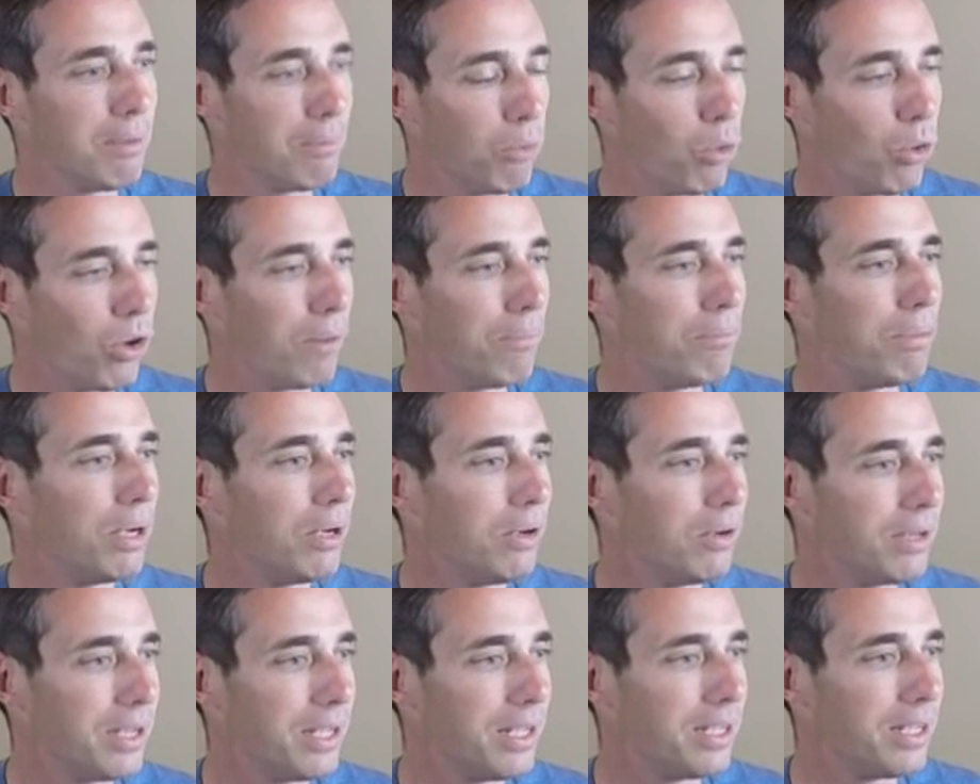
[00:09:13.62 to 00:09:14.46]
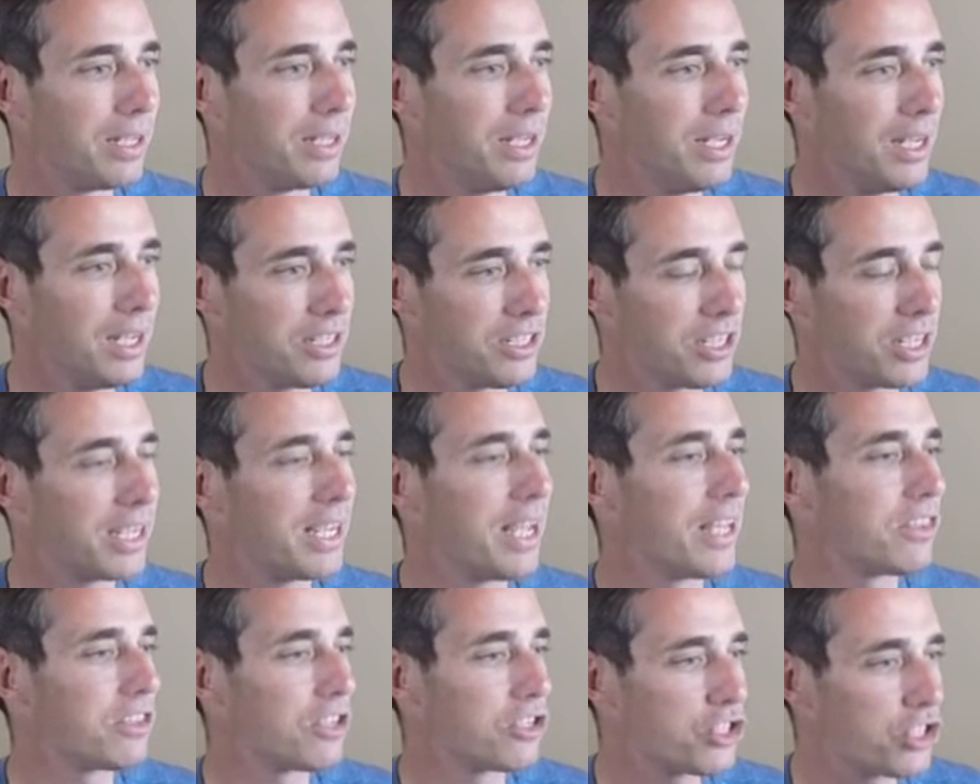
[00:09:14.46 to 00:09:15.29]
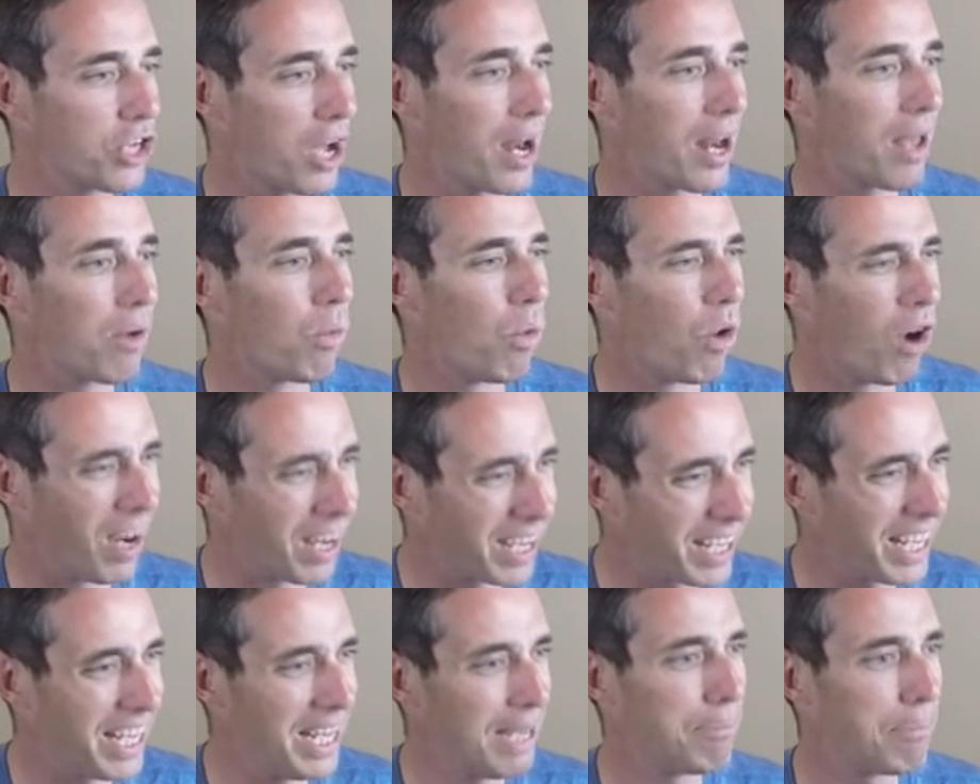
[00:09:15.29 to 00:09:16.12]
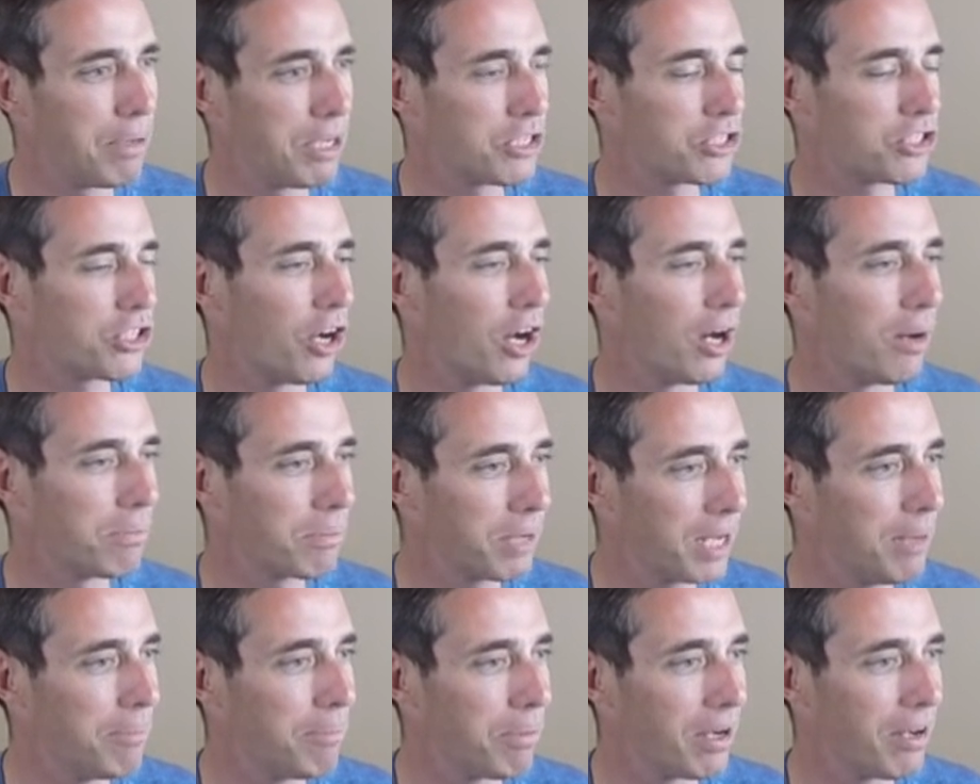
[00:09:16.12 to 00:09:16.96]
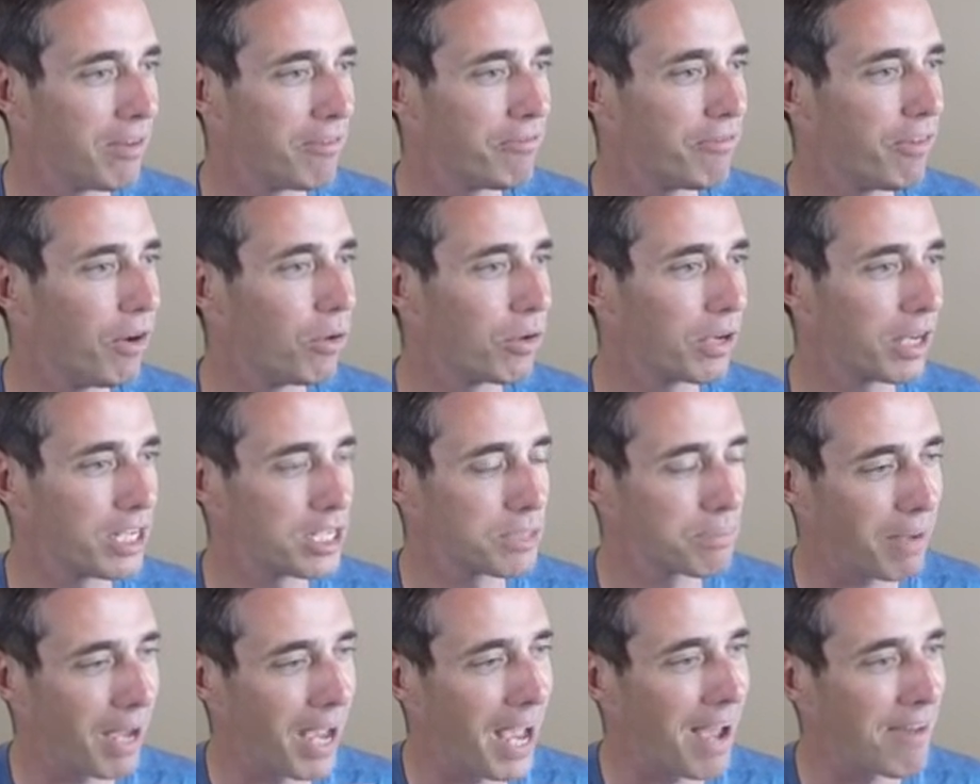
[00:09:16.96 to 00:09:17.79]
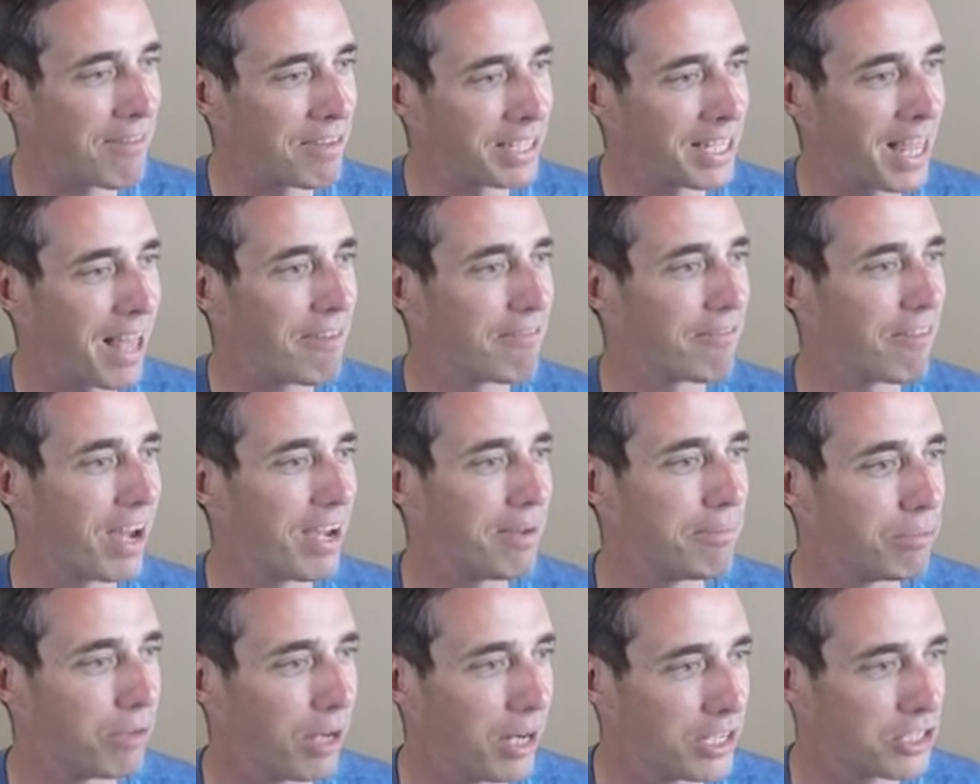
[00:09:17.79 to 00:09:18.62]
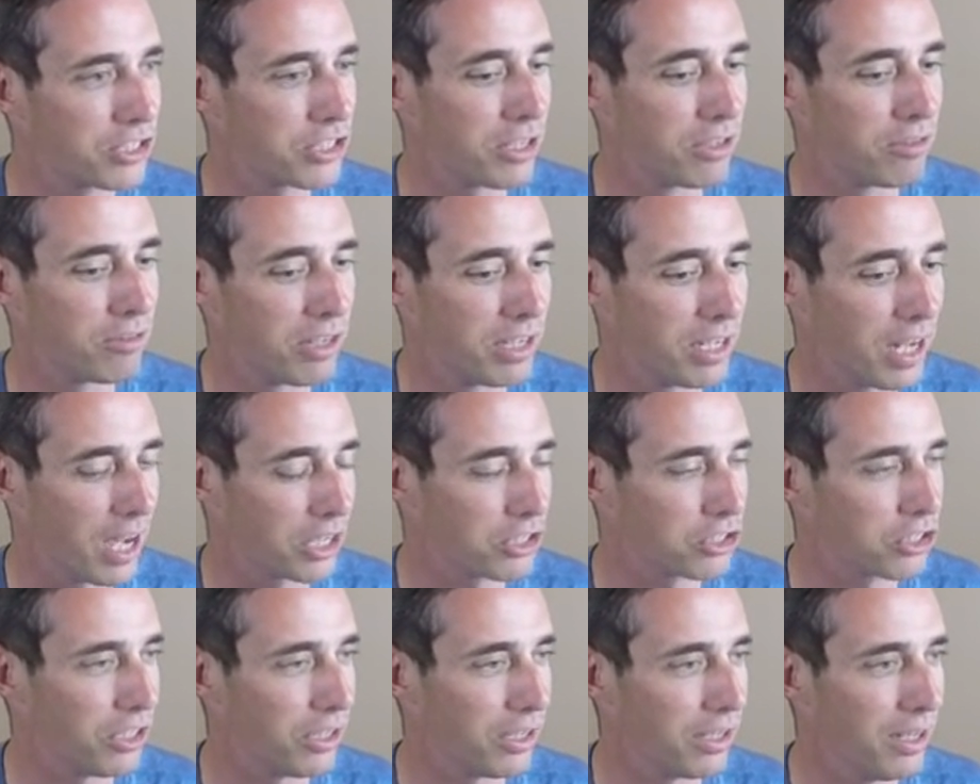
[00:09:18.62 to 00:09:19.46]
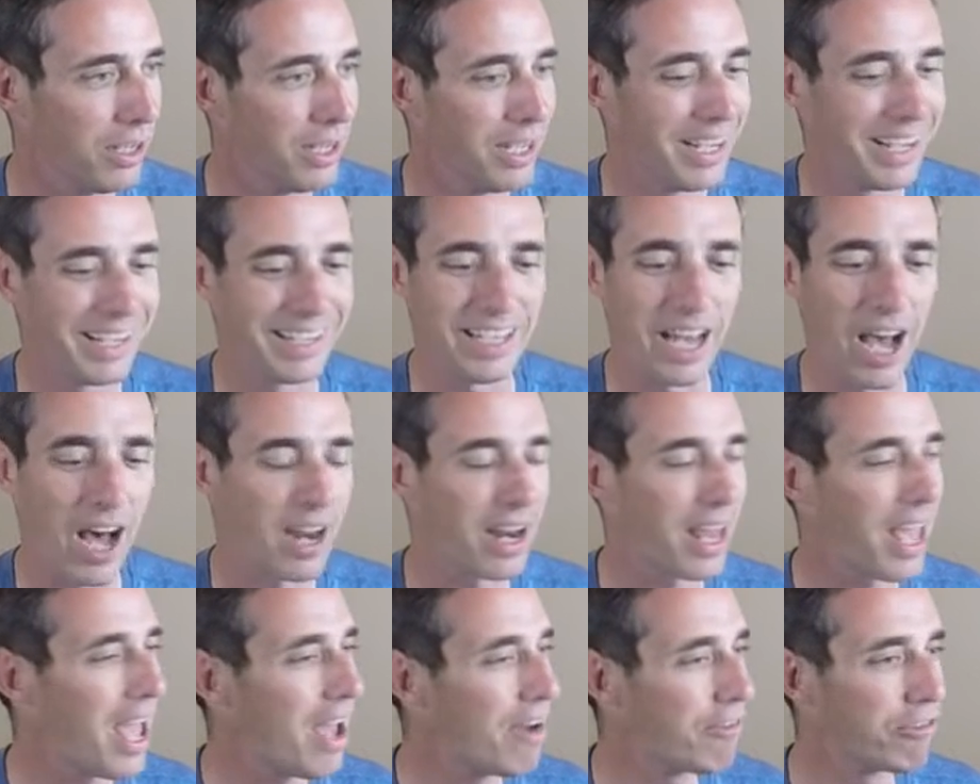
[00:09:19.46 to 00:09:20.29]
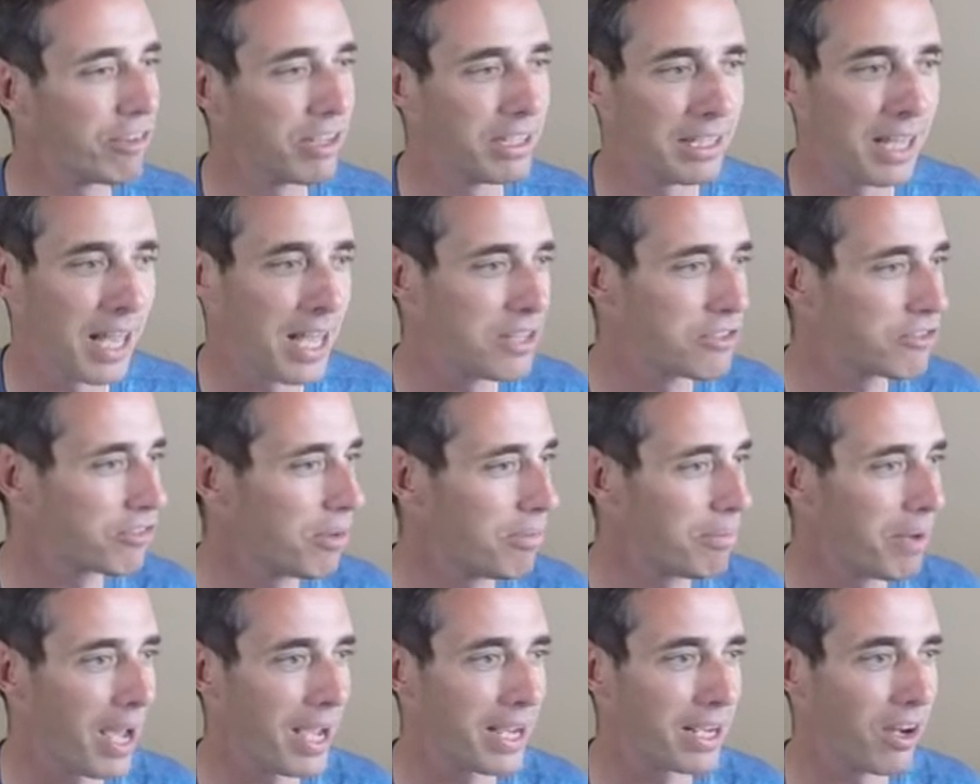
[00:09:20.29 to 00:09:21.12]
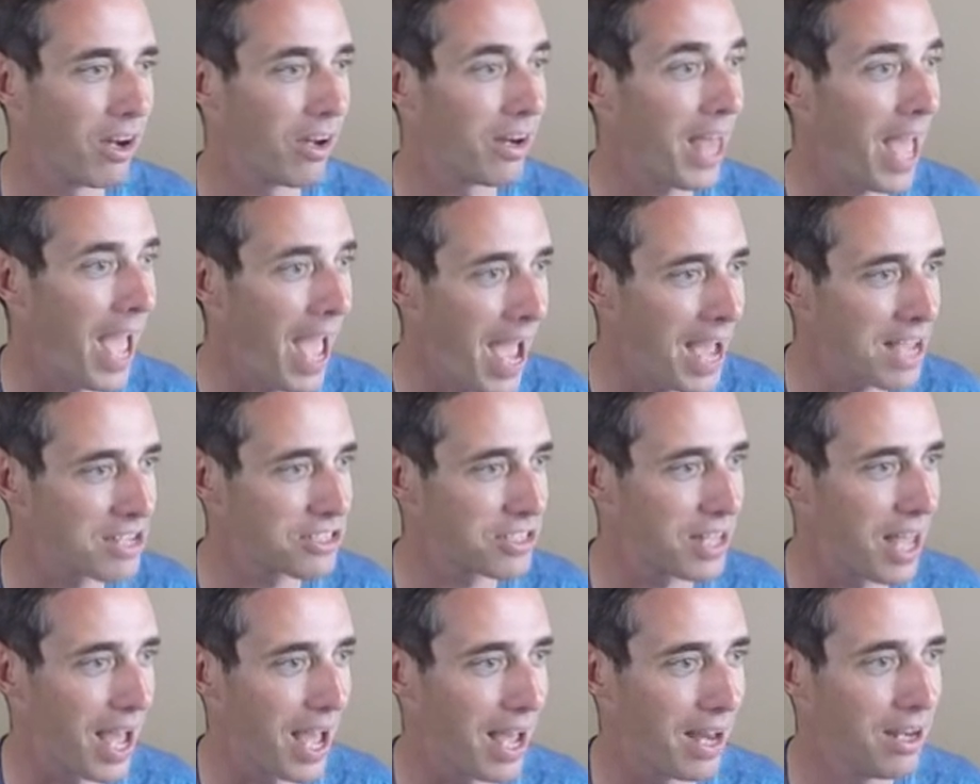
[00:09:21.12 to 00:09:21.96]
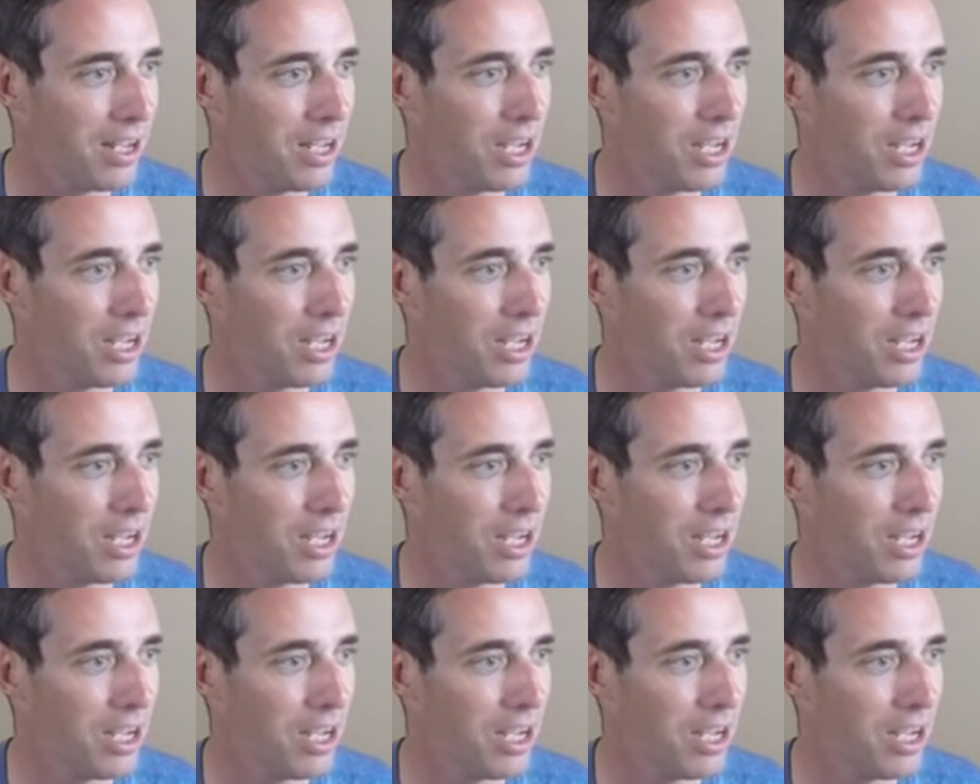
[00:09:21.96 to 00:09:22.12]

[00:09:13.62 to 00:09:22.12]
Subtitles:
more ability to get the shot I want, keep it sharp, keep it in focus by having that vibration reduction. Not every lens from Nikon has that,